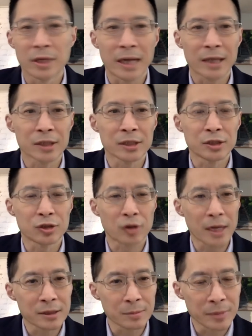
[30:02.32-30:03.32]
actually
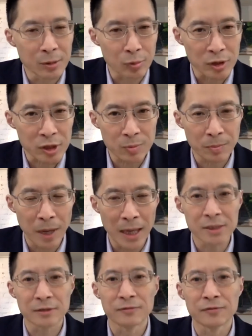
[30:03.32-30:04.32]
try to be
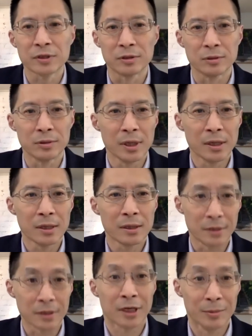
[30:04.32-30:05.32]
responsive to
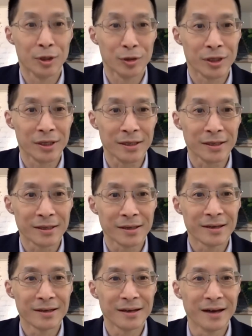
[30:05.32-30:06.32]
the community
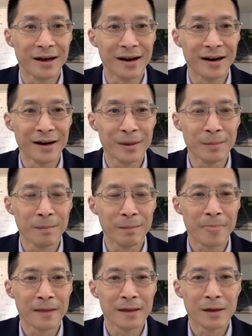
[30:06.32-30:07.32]
um,
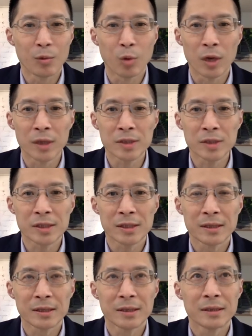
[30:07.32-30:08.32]
was,
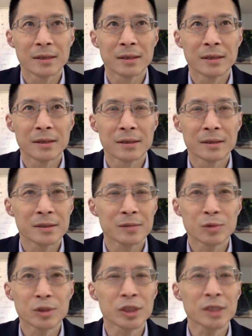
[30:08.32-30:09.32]

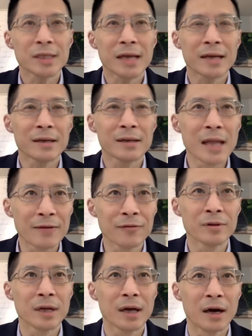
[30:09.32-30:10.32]
was just at a
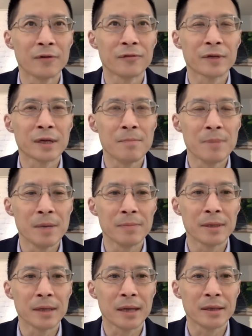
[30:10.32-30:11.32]
level of
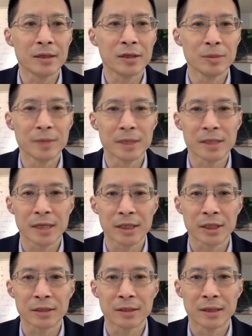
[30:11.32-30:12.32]
commitment and
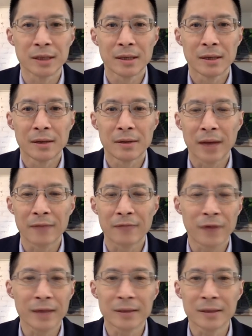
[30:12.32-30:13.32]
humanization that
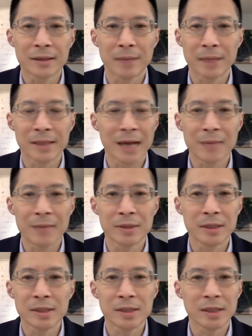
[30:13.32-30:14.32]
frankly, my time in
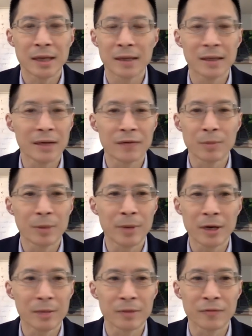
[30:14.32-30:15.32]
D C had never
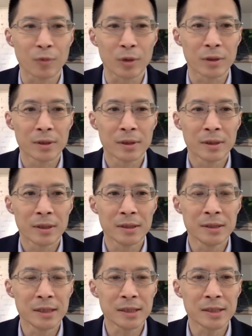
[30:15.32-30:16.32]
prepared me for. In
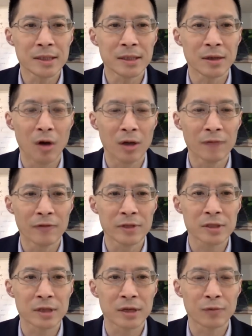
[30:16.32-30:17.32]
D C, all of
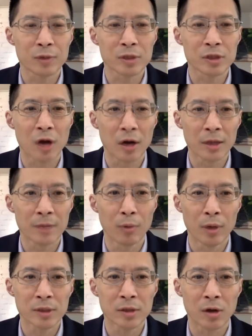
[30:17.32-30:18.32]
this stuff was talking
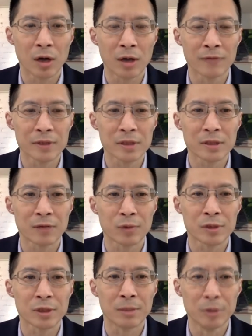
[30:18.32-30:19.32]
points, all of this stuff
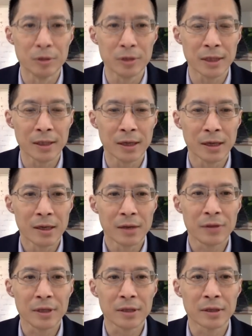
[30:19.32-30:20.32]
was kabuki
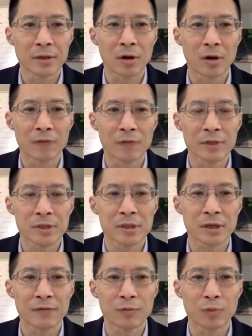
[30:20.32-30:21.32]
theater, all of this
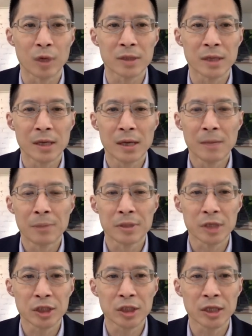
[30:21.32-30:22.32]
stuff was
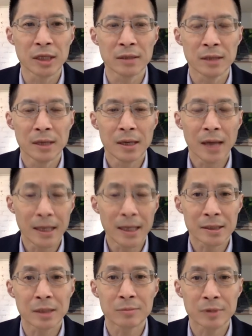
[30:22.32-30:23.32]
positioning. And yeah,
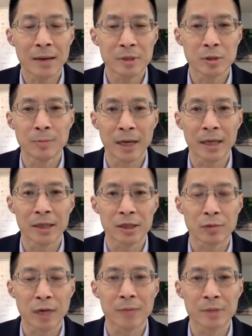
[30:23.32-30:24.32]
sometimes you managed
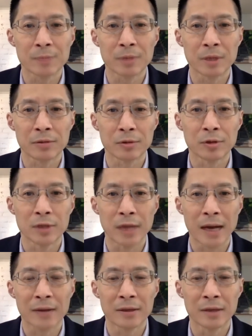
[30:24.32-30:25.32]
to ram something through and you
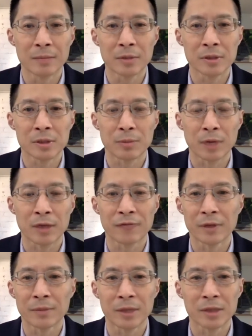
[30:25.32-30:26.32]
had the numbers to break a
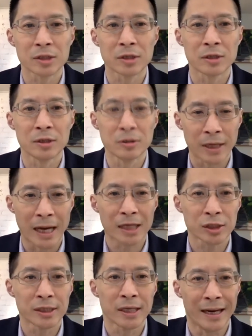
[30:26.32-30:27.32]
filibuster and you could
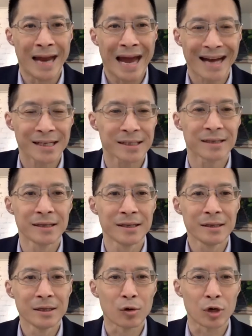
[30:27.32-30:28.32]
actually enact,
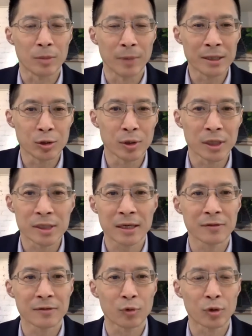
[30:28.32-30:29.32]
or you might do an
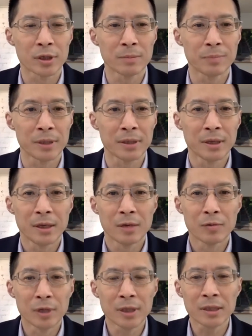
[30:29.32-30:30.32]
executive order, but
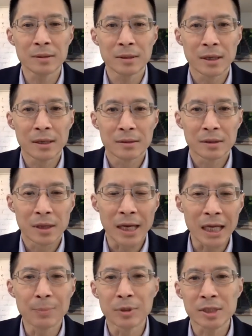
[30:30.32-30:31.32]
really
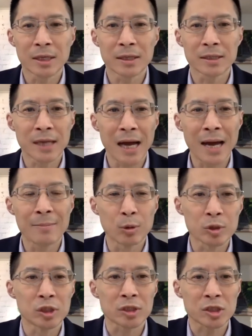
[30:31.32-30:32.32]
eighty percent of the time it
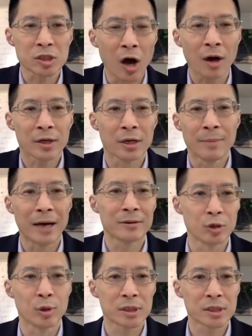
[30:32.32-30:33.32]
was just talking about
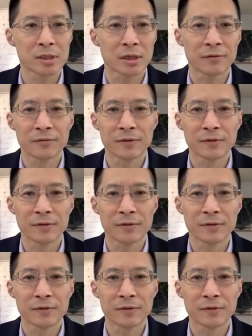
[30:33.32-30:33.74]
doing stuff.